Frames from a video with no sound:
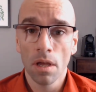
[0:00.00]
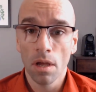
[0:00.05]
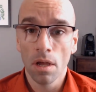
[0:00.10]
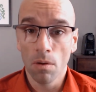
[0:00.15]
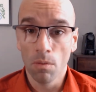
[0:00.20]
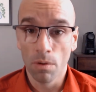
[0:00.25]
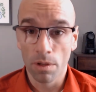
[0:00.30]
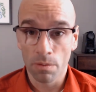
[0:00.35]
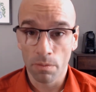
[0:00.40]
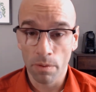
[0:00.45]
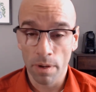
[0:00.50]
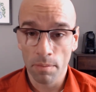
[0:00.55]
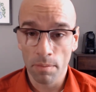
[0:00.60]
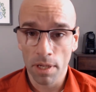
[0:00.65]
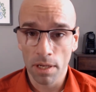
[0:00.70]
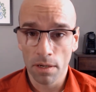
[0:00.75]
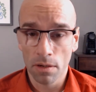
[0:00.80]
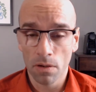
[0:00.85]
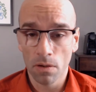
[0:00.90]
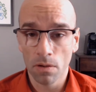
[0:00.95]
with
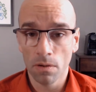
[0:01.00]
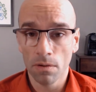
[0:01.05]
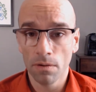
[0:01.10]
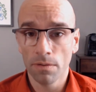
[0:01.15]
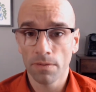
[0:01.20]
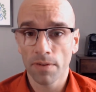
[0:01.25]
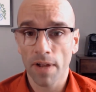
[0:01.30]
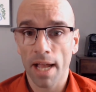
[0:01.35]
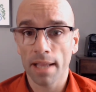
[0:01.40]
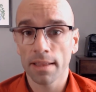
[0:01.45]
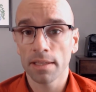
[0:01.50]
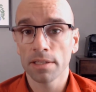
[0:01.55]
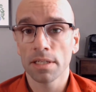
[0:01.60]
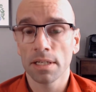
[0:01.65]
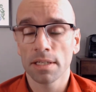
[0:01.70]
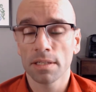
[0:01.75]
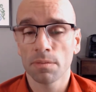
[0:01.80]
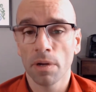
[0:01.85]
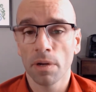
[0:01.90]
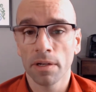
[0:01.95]
women who've had this
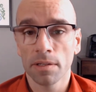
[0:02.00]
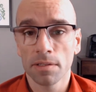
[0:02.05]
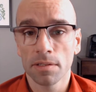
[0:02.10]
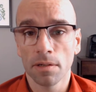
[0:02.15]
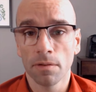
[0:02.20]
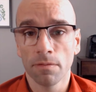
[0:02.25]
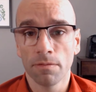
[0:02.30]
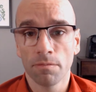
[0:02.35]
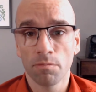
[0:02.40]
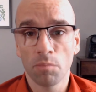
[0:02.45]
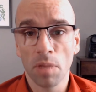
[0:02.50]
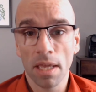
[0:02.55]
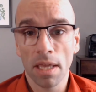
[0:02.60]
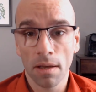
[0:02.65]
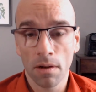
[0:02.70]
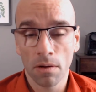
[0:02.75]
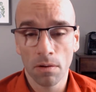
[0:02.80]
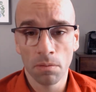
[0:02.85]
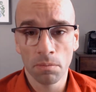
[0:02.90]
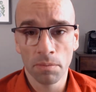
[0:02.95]
experience of
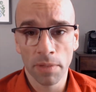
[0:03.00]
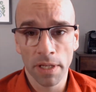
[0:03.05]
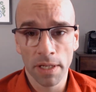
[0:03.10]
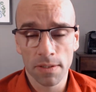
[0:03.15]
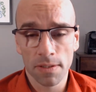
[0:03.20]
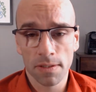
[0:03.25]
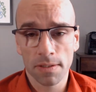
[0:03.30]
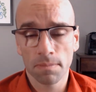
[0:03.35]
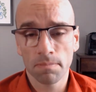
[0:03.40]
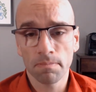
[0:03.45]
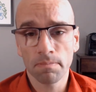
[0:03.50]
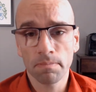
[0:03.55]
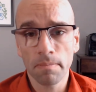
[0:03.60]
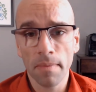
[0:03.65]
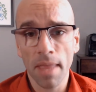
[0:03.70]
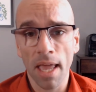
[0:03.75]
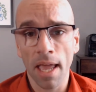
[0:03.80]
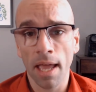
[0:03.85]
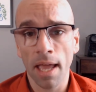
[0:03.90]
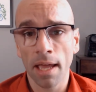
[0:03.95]
being homeless
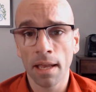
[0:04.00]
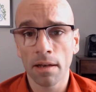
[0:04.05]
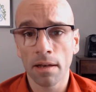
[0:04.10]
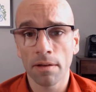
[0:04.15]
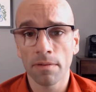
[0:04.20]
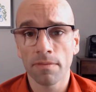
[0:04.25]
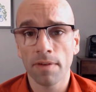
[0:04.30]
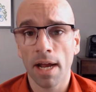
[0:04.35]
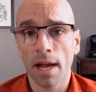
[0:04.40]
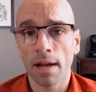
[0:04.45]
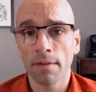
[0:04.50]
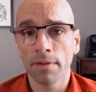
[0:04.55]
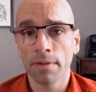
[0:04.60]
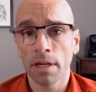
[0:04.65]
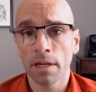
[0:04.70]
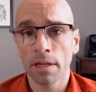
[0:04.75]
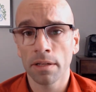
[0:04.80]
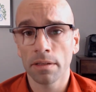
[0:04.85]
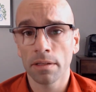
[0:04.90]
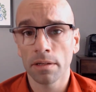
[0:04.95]
and of
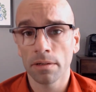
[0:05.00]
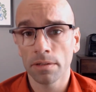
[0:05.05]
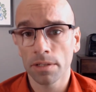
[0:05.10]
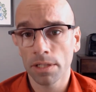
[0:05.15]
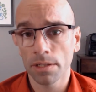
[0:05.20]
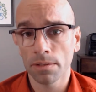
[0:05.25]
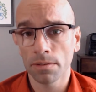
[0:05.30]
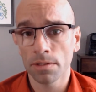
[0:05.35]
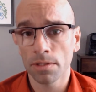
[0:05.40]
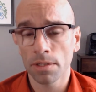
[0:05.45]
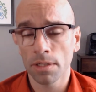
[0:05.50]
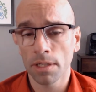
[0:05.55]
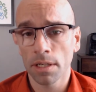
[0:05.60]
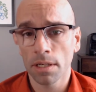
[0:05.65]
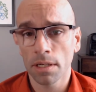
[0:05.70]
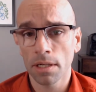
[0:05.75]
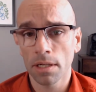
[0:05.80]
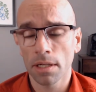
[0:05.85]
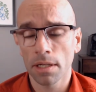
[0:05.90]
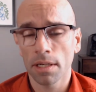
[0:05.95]
having their
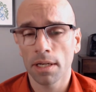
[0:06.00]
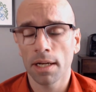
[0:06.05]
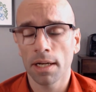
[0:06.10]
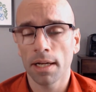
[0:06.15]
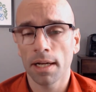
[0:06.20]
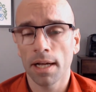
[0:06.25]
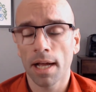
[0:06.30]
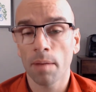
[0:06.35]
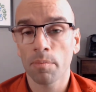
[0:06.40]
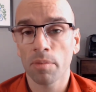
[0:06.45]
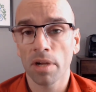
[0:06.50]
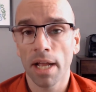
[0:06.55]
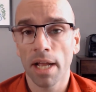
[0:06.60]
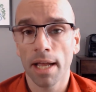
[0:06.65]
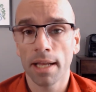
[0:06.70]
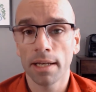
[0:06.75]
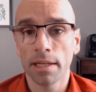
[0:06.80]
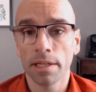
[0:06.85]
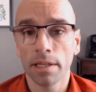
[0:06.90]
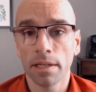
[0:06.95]
children
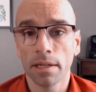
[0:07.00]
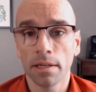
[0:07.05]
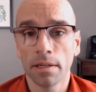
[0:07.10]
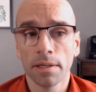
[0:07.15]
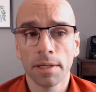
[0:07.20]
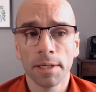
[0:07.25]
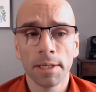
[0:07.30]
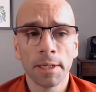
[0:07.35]
apprehended.